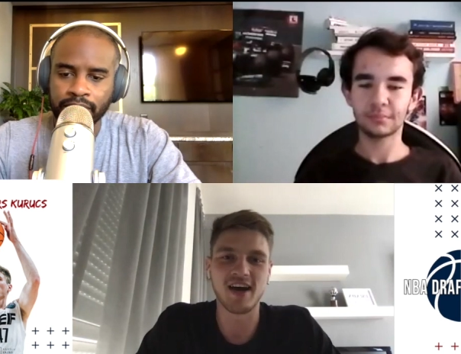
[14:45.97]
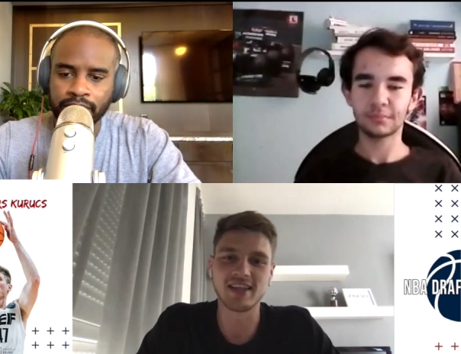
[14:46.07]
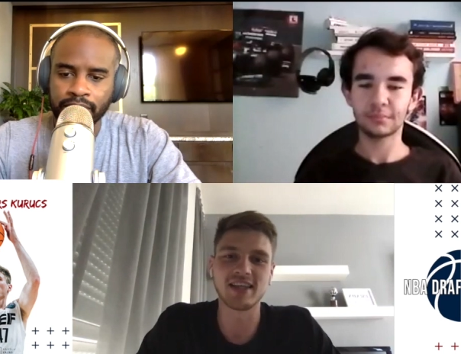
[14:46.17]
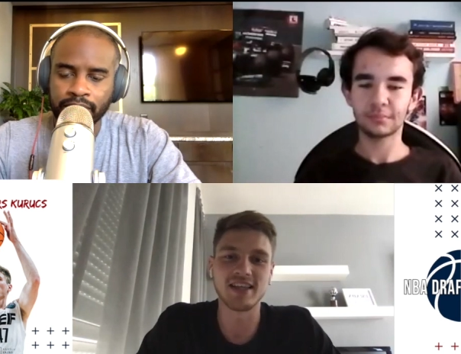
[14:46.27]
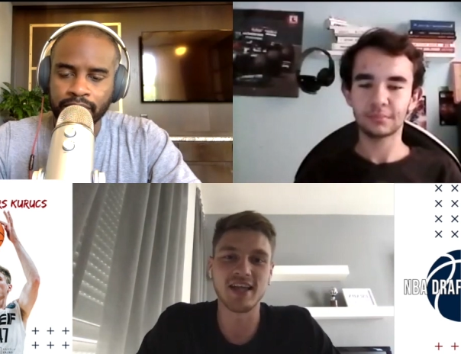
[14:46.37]

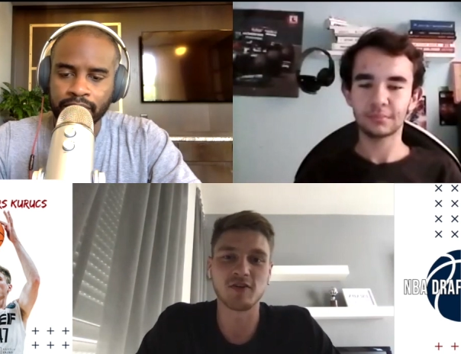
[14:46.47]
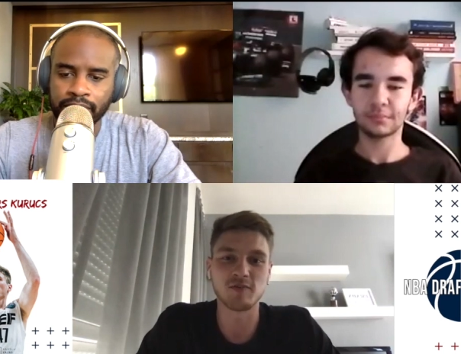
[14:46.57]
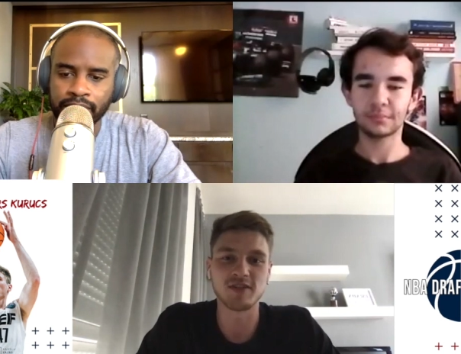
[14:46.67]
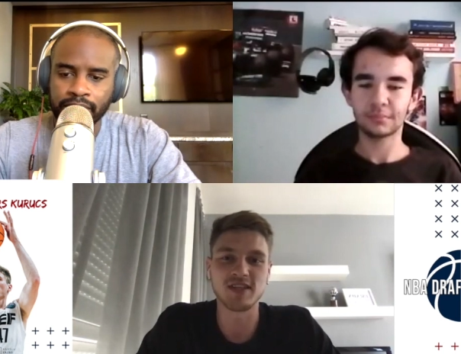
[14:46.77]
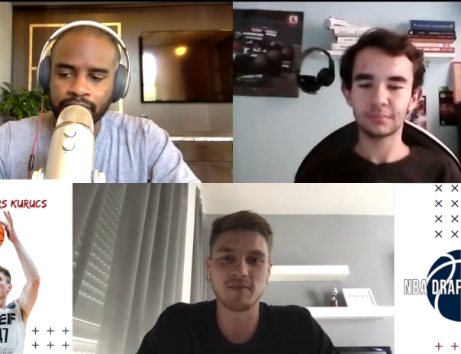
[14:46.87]
Speaker 1: I think that
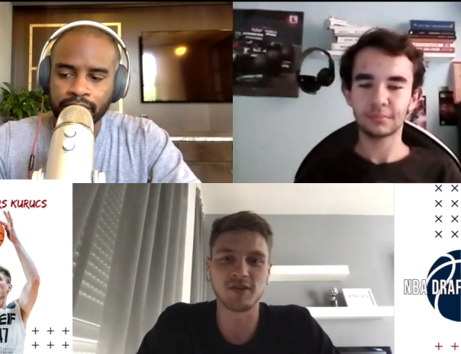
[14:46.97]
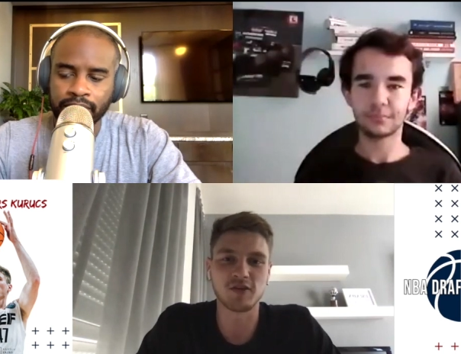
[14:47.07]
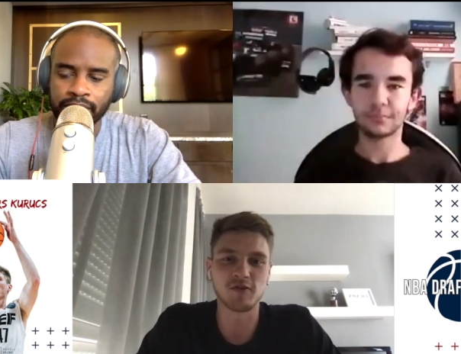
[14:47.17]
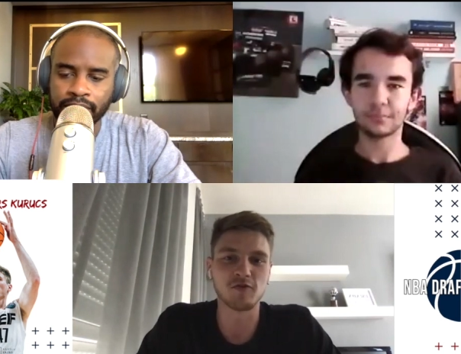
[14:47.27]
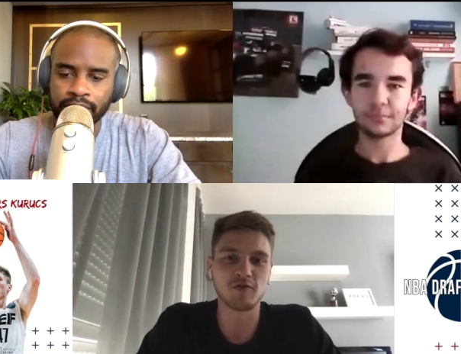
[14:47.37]
could be
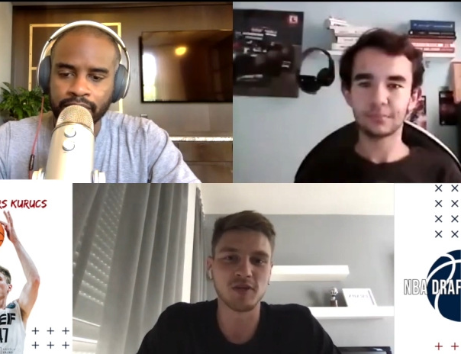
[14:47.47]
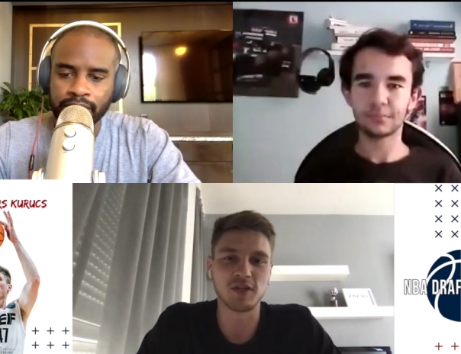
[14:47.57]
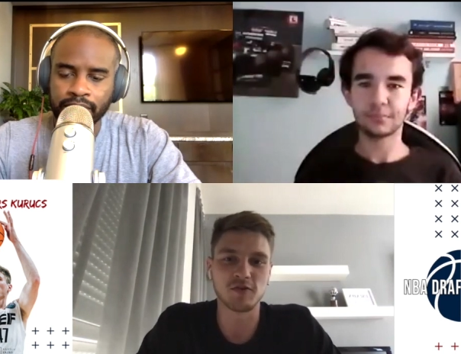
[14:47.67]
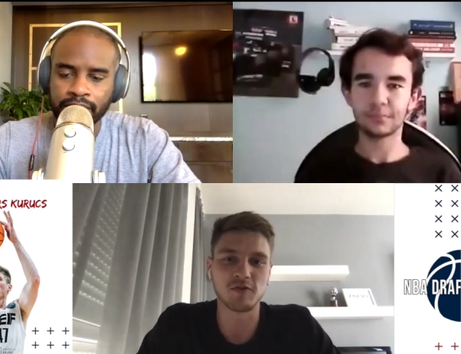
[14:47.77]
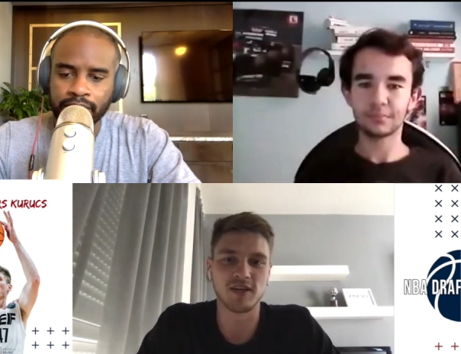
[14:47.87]
something new for
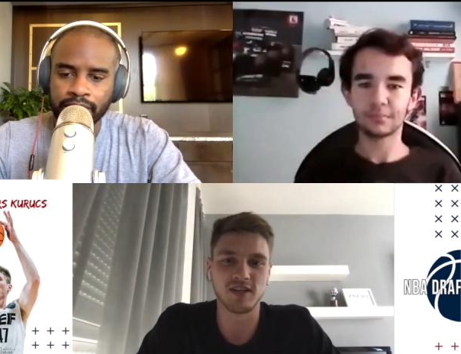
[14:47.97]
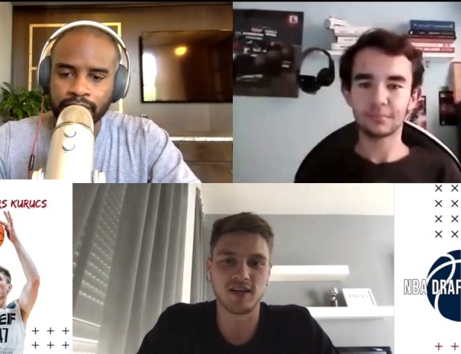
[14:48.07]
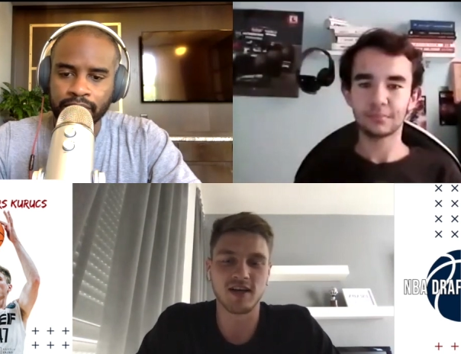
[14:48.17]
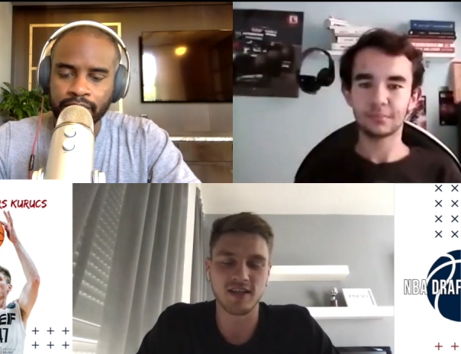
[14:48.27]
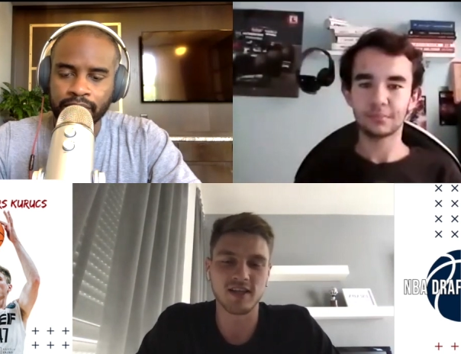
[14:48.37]
me too, and
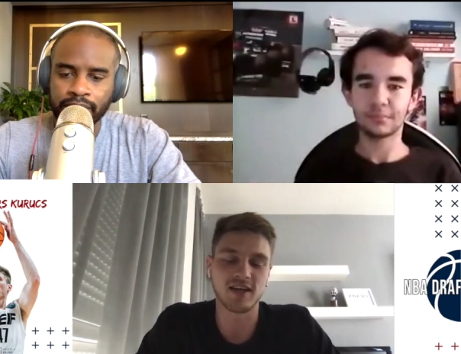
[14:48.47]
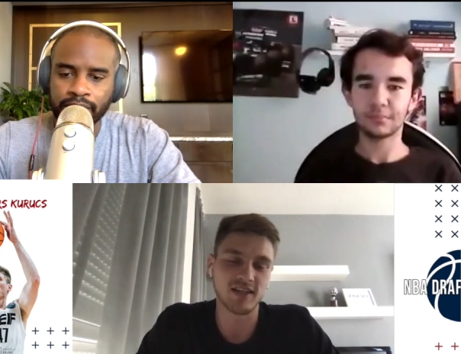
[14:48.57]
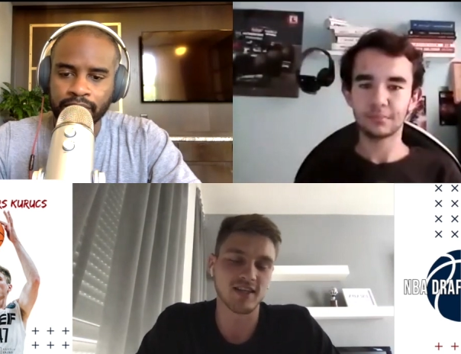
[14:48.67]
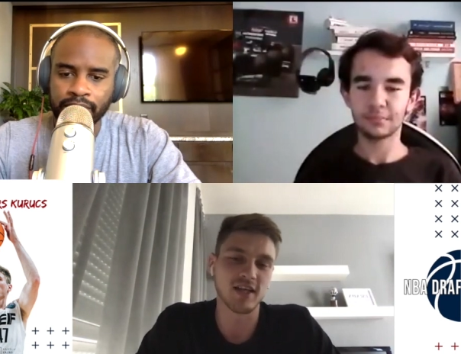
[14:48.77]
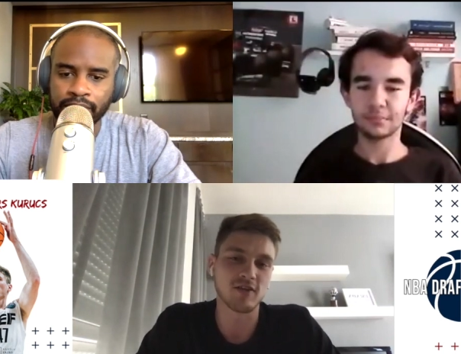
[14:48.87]
uh, I, th-
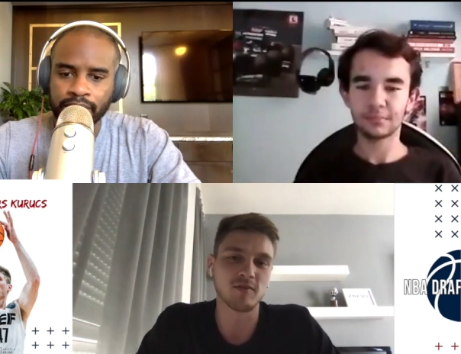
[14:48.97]
I think that